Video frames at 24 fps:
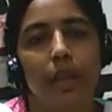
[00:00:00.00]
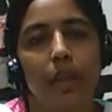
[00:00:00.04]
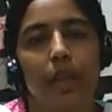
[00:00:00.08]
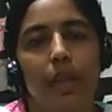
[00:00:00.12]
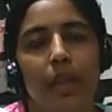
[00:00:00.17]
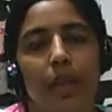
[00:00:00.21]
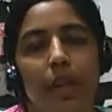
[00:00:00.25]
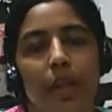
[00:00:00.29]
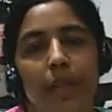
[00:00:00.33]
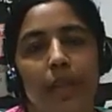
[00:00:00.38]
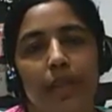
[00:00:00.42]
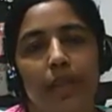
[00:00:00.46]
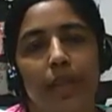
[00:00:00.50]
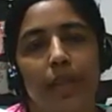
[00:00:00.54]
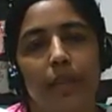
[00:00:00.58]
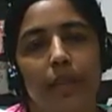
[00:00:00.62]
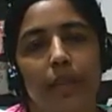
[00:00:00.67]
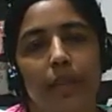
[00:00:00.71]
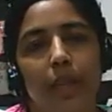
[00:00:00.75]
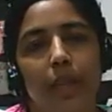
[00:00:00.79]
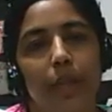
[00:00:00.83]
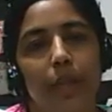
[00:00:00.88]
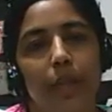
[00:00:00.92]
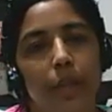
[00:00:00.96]
And when
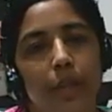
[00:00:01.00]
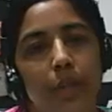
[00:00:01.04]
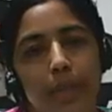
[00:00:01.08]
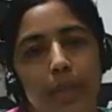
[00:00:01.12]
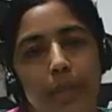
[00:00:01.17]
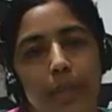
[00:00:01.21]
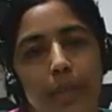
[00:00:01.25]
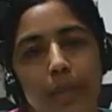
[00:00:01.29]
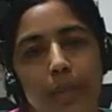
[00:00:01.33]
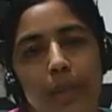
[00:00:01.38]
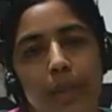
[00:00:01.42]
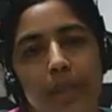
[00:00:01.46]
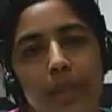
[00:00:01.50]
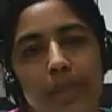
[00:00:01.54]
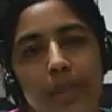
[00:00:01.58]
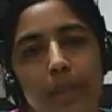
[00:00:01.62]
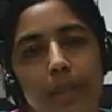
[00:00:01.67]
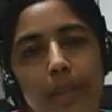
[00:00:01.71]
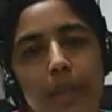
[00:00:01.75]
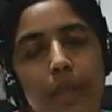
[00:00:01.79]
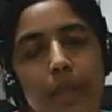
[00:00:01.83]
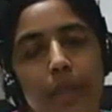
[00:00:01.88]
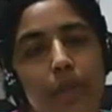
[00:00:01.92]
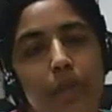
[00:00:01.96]
we are talking about the
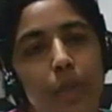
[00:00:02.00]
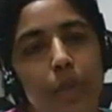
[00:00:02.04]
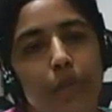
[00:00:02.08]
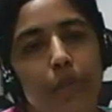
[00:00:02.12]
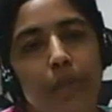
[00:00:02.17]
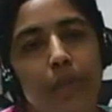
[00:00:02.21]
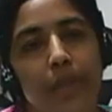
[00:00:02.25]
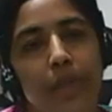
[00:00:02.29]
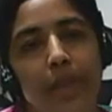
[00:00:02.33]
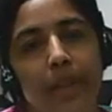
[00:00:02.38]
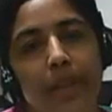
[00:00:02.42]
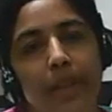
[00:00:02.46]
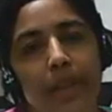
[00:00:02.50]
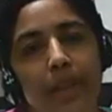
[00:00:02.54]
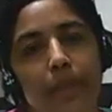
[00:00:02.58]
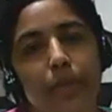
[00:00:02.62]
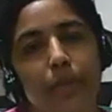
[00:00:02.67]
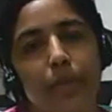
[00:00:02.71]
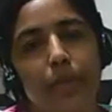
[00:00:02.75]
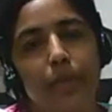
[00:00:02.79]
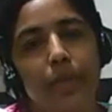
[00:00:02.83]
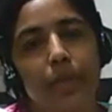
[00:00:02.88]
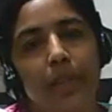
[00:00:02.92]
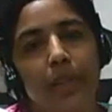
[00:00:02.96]
resemblance of
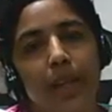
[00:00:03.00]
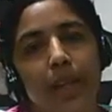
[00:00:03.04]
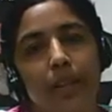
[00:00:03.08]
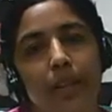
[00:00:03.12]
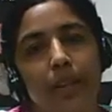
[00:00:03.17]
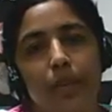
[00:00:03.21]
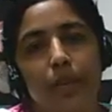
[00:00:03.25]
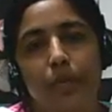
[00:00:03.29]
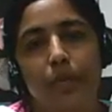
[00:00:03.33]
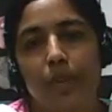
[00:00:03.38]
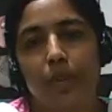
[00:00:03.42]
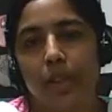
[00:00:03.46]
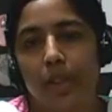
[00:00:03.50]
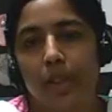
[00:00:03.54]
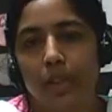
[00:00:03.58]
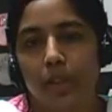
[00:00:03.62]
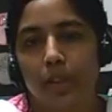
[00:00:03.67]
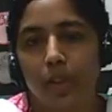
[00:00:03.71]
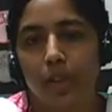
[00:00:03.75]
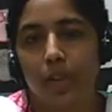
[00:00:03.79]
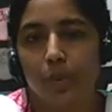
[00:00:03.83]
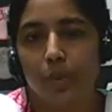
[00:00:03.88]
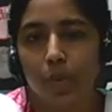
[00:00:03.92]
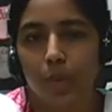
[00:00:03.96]
Gnetum with that of
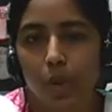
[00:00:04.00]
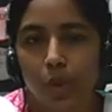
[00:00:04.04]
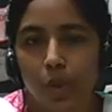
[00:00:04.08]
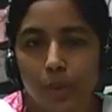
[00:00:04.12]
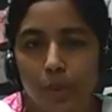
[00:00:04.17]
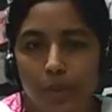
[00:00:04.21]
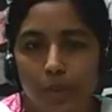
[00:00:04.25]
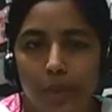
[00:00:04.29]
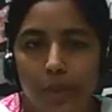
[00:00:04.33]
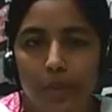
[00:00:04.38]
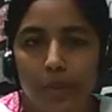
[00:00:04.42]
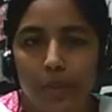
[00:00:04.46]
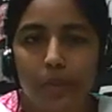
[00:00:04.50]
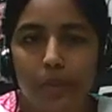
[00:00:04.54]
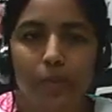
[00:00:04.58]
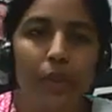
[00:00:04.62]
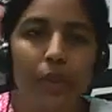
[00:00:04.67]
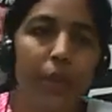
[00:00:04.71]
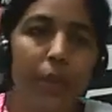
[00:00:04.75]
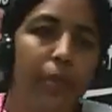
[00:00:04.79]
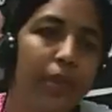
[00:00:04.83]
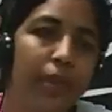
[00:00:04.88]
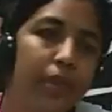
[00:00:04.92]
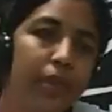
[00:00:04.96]
the Gymnosperm,
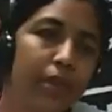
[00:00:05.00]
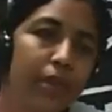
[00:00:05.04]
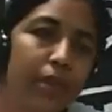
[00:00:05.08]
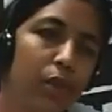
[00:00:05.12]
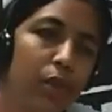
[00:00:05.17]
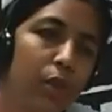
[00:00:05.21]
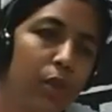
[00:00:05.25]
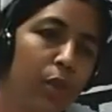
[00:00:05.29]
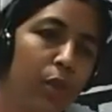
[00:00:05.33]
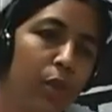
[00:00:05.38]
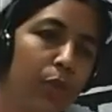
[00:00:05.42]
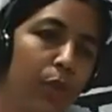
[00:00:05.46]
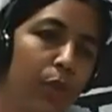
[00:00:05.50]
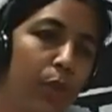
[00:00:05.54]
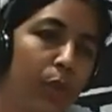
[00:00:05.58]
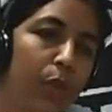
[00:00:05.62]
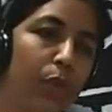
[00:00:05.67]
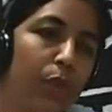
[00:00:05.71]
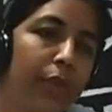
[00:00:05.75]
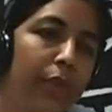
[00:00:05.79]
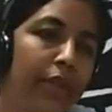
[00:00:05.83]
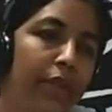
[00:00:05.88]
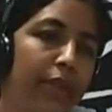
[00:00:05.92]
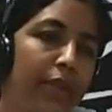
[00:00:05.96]
the presence of
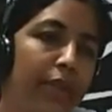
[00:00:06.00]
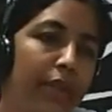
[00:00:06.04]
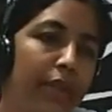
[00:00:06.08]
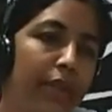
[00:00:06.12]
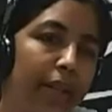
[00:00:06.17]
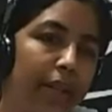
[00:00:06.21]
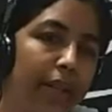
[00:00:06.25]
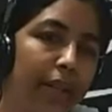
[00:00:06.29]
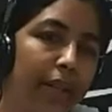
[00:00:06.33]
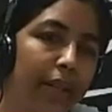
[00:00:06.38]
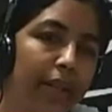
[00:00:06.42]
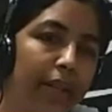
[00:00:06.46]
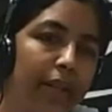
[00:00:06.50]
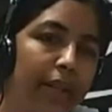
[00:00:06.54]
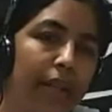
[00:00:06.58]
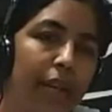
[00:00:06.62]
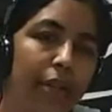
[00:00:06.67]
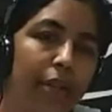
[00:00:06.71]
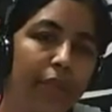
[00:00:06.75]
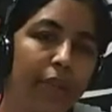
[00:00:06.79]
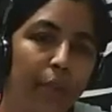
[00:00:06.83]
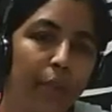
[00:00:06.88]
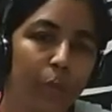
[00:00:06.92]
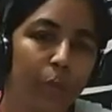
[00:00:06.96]
wood with trachea
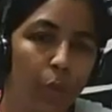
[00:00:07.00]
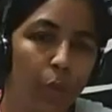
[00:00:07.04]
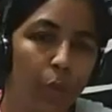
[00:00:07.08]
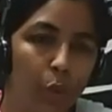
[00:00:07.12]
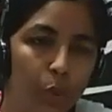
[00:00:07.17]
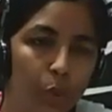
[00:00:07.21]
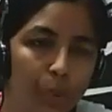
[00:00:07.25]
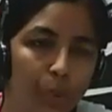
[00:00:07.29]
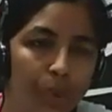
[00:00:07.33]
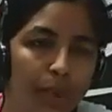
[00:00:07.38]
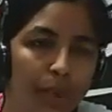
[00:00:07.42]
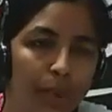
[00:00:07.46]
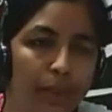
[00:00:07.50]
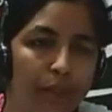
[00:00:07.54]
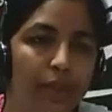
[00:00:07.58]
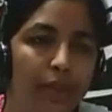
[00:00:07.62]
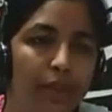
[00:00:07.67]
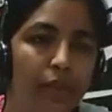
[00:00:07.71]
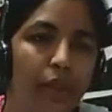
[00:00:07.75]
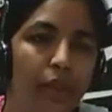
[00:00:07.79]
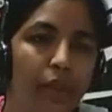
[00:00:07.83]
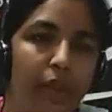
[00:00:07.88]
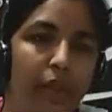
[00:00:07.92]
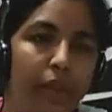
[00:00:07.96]
having both
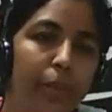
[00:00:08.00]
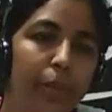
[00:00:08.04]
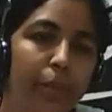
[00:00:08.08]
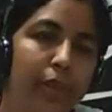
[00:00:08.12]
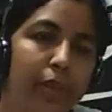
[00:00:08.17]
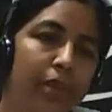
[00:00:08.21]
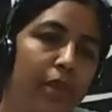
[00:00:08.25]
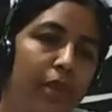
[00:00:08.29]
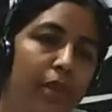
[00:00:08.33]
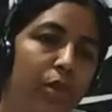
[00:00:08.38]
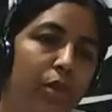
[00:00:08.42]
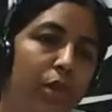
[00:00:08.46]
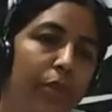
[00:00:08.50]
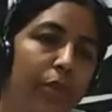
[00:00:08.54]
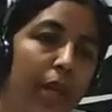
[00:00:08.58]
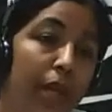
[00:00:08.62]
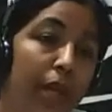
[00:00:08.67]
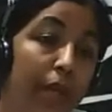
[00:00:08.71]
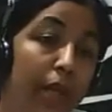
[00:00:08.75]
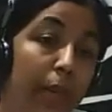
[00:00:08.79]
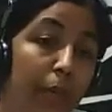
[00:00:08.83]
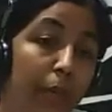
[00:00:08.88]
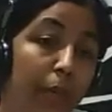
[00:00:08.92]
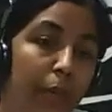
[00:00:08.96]
fates and presence of
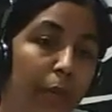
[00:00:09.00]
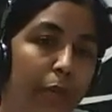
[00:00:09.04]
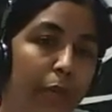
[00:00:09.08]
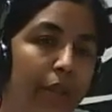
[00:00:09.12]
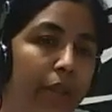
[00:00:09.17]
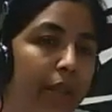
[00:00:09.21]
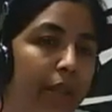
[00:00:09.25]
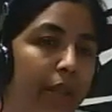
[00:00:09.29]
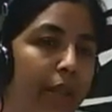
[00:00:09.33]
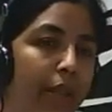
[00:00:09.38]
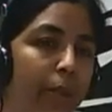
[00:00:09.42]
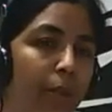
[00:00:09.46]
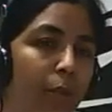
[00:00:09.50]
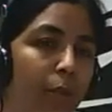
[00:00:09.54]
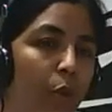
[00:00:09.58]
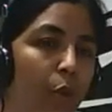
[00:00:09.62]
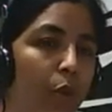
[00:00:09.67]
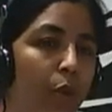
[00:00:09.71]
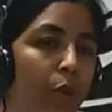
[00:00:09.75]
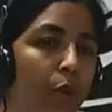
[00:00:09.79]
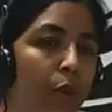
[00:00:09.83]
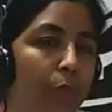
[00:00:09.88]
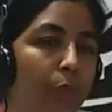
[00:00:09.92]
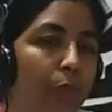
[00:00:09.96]
anemophilic mode
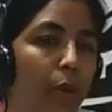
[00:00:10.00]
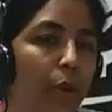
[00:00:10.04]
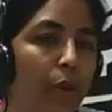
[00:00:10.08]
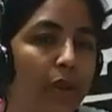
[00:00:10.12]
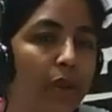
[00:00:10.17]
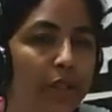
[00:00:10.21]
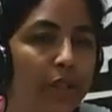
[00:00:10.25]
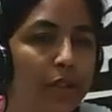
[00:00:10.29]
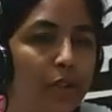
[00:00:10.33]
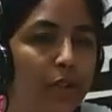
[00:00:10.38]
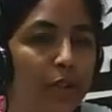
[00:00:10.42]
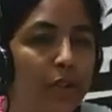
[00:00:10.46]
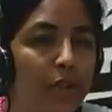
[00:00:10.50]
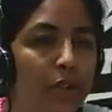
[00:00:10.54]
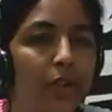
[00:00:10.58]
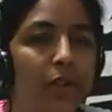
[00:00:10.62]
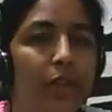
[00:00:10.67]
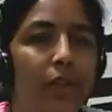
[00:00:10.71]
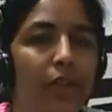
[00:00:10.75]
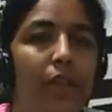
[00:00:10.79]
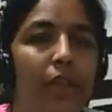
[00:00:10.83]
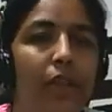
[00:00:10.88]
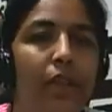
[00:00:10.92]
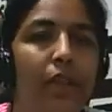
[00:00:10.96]
of pollination,
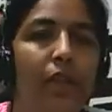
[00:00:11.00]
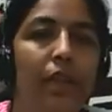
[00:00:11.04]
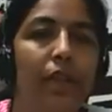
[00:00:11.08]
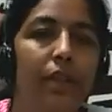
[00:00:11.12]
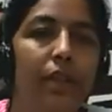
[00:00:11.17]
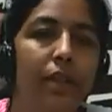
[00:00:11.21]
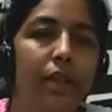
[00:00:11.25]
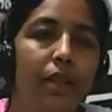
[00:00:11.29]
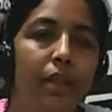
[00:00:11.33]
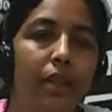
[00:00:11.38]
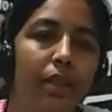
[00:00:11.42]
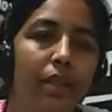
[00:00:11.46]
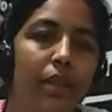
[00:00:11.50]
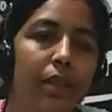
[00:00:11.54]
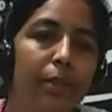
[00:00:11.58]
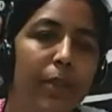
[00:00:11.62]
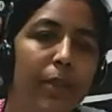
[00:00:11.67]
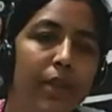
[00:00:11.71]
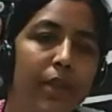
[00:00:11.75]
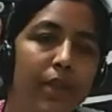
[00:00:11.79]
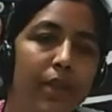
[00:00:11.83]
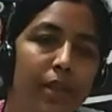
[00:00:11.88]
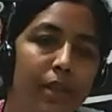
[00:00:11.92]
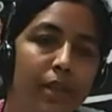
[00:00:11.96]

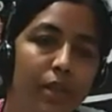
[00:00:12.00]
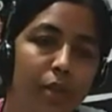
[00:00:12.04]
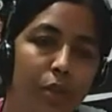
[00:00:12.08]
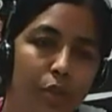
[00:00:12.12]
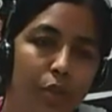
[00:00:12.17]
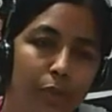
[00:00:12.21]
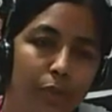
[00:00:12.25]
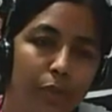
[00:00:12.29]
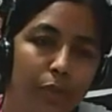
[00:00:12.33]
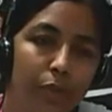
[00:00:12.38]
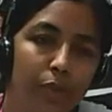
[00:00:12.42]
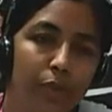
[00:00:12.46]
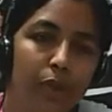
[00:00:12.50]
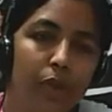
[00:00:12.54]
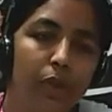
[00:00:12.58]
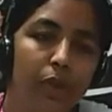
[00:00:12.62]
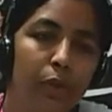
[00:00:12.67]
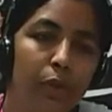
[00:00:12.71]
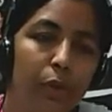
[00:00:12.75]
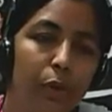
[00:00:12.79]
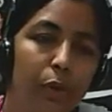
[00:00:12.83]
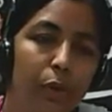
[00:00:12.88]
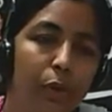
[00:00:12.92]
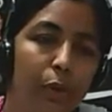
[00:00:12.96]
presence of
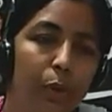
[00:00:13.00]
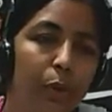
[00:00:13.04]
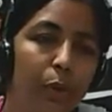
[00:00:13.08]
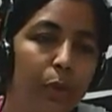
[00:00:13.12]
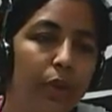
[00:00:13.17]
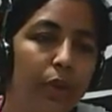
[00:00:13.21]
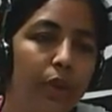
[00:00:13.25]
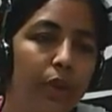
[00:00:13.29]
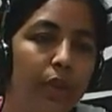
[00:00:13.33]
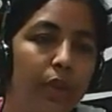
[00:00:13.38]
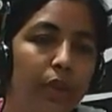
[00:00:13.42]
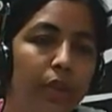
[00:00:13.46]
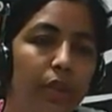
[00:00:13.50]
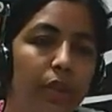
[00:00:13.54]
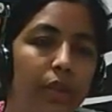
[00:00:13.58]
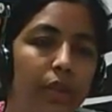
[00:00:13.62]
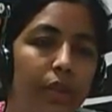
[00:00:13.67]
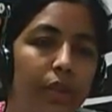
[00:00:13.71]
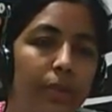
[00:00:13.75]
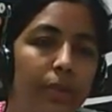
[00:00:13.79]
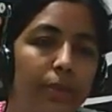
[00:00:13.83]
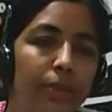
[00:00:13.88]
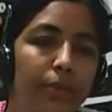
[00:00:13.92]
ovule,